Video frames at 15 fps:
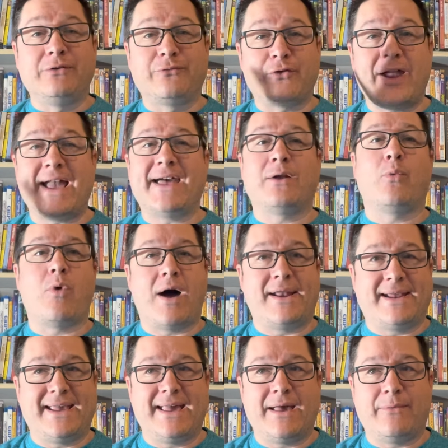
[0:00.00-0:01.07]
for Hannah
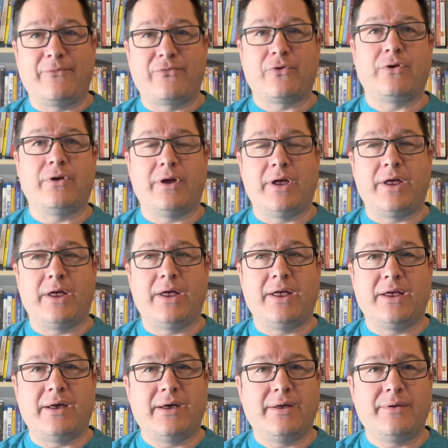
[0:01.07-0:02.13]
Waddingham for
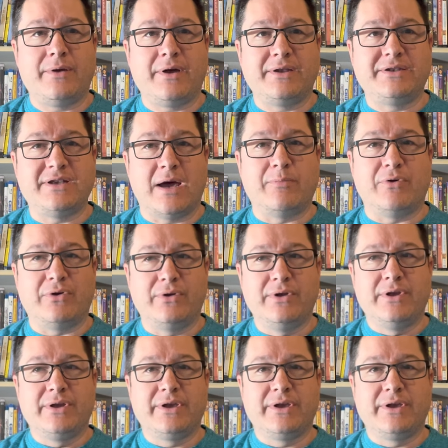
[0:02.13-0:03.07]
a, a, a double.